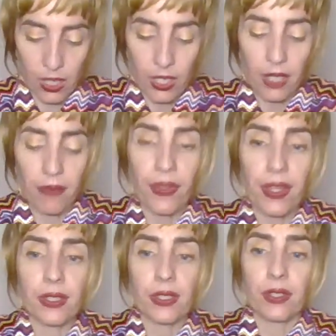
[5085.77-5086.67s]
He
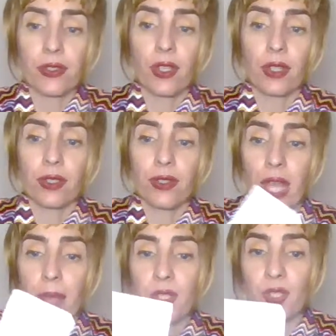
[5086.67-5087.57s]
thinks that the
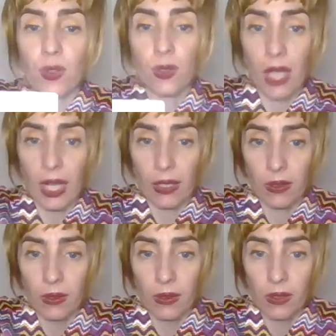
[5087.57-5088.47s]
damage is done.
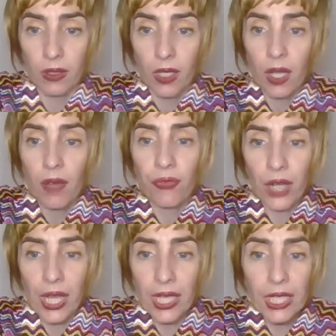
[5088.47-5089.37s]

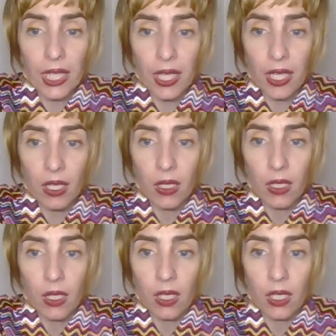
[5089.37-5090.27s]
Frankly,
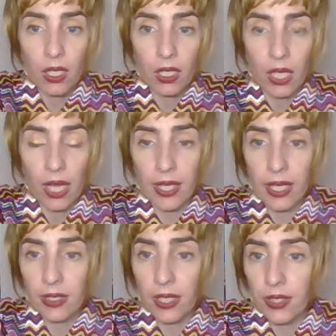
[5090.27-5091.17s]

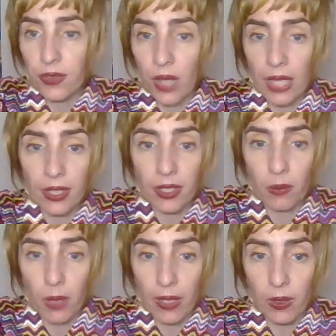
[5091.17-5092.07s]
again, he's running
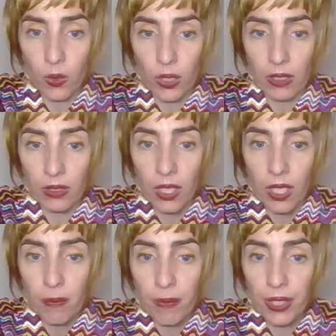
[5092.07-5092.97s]
away. Look at,
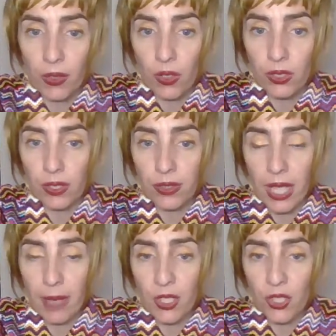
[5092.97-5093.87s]
because the
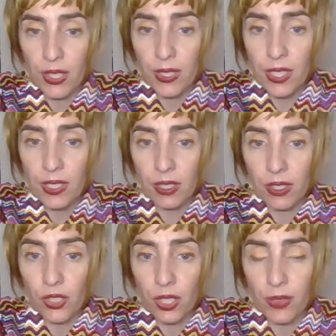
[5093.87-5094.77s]
damage. This is a
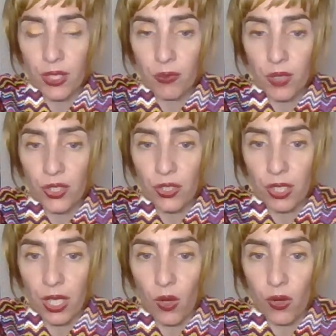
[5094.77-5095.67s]
Gypsy Witch
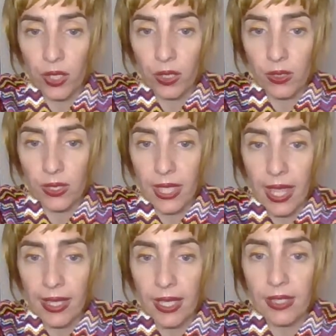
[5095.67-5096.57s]
oracle
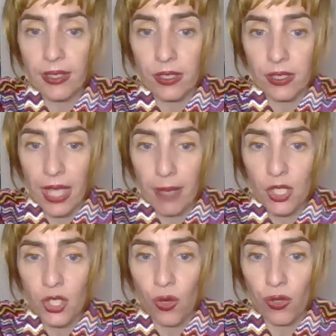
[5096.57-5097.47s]
saying it's a
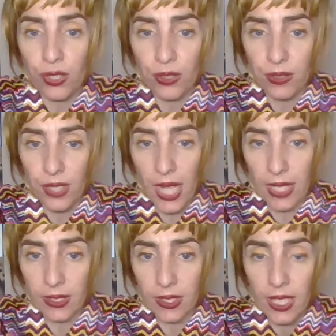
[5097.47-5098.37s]
damage already
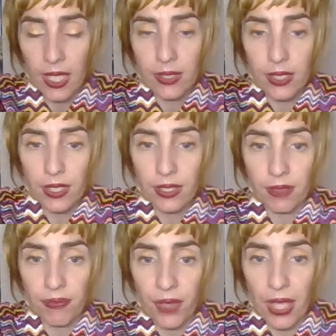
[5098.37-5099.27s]
done. There is a
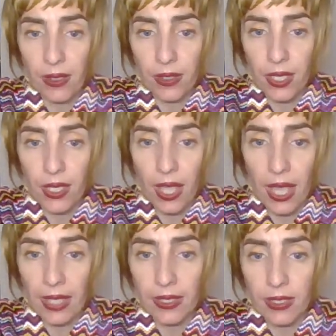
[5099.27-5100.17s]
failure
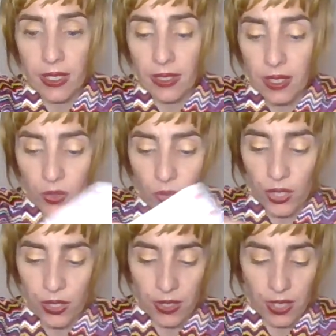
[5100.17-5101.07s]
accident. It's
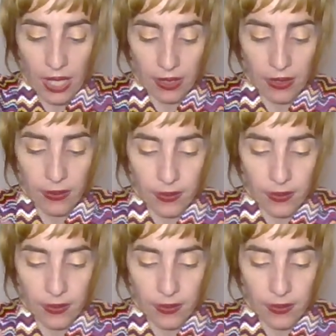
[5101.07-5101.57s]
already done.